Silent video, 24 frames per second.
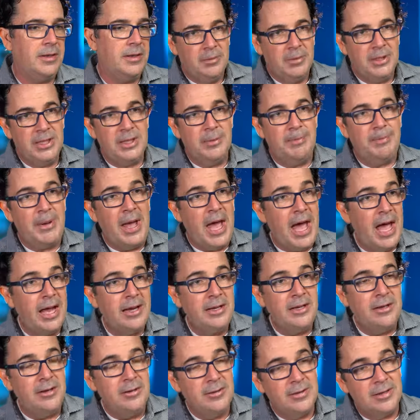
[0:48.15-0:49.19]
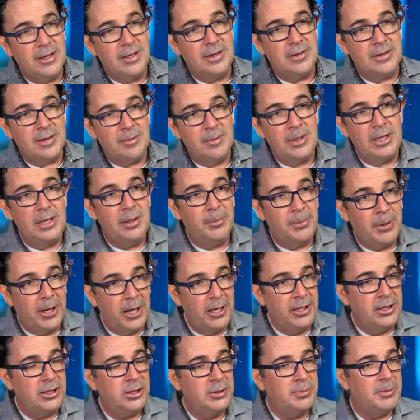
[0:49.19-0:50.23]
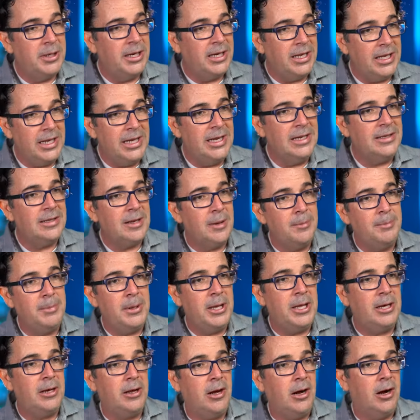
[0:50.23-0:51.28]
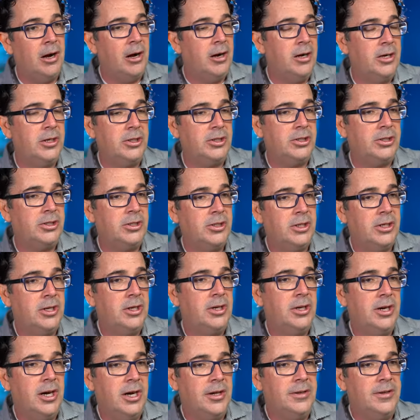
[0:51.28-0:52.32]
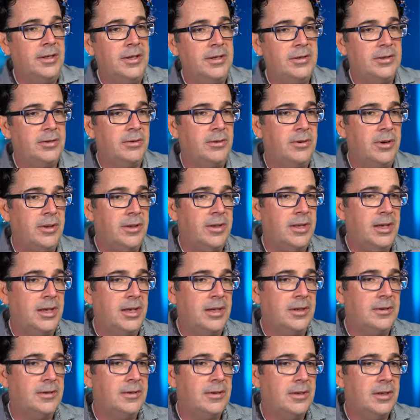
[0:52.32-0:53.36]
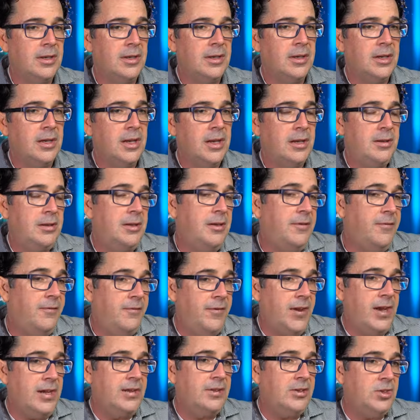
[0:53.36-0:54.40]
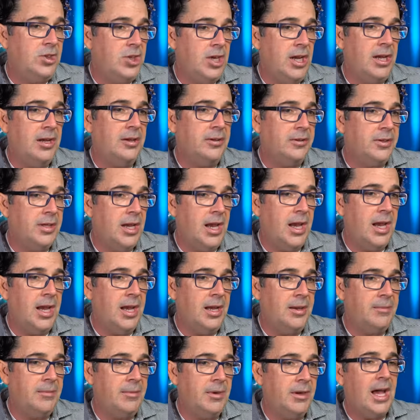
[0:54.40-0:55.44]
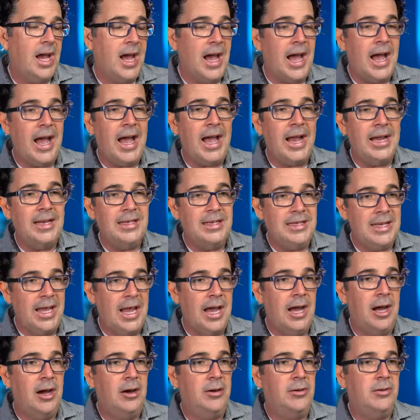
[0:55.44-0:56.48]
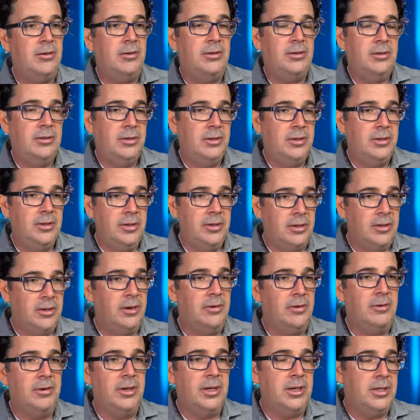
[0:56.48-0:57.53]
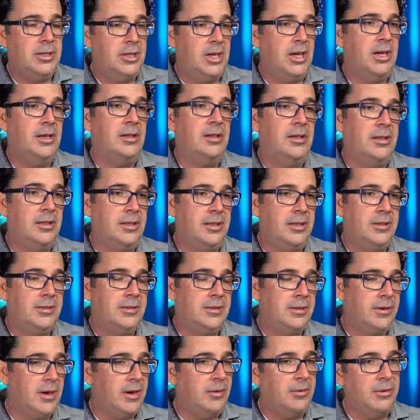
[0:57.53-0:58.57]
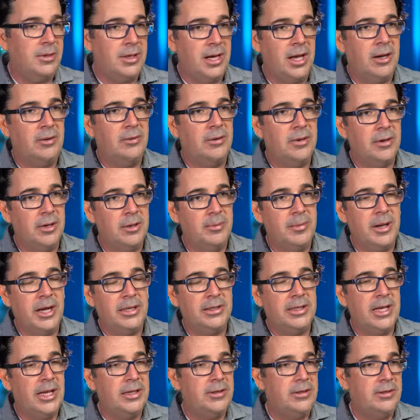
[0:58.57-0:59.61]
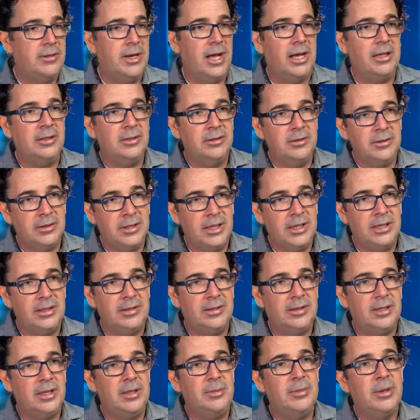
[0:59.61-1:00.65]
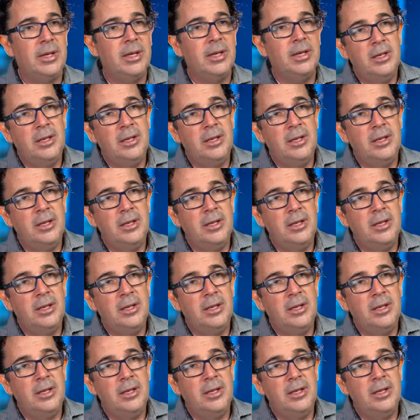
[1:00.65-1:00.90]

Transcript: But the bad news is, I mean, the punishment is a bit harsh on these sort of things. I and mean, you face jail time. I doubt you're going to jail on this. So I would not worry about that. Do not lose any sleep.